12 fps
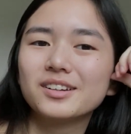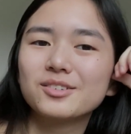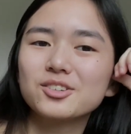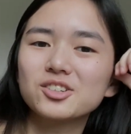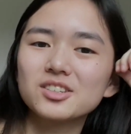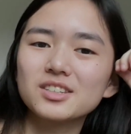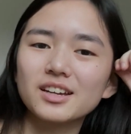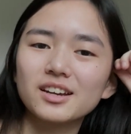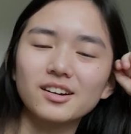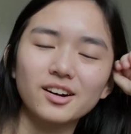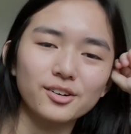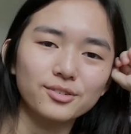It was just
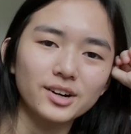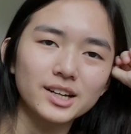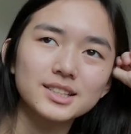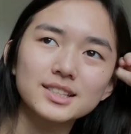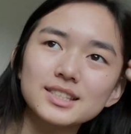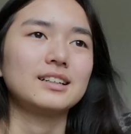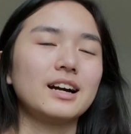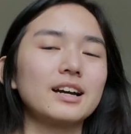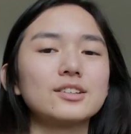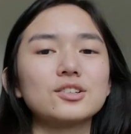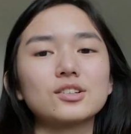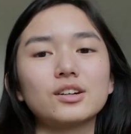like our friends. I
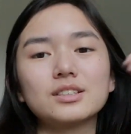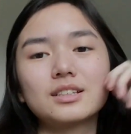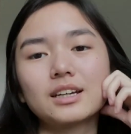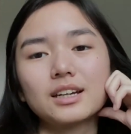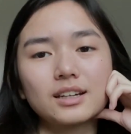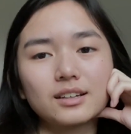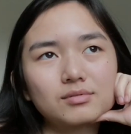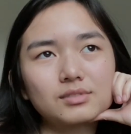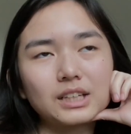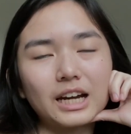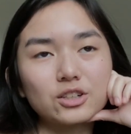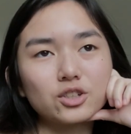just got to like
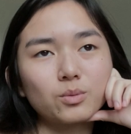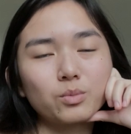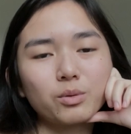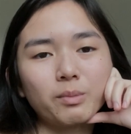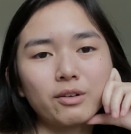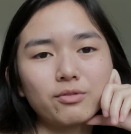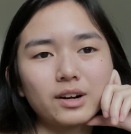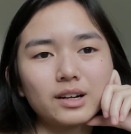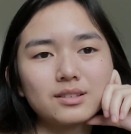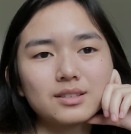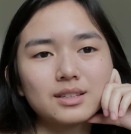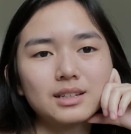catch up with my
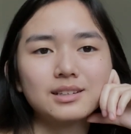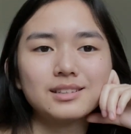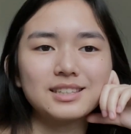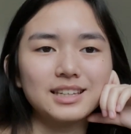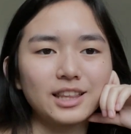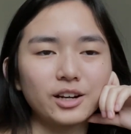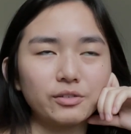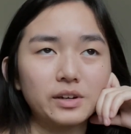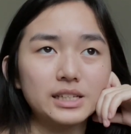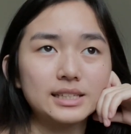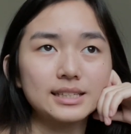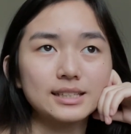friends and see their
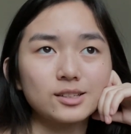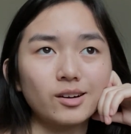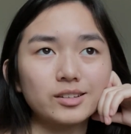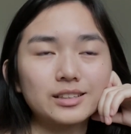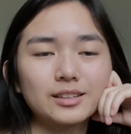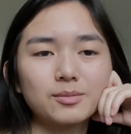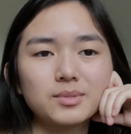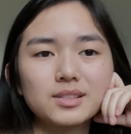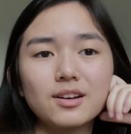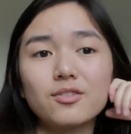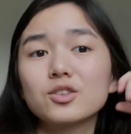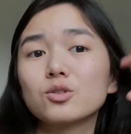faces and talk to them and
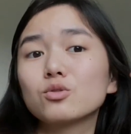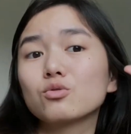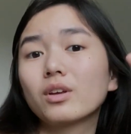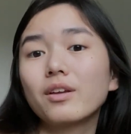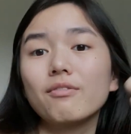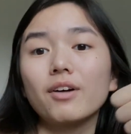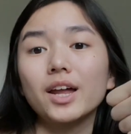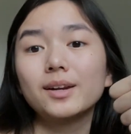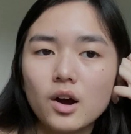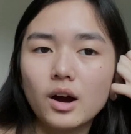stuff, so it was really fun.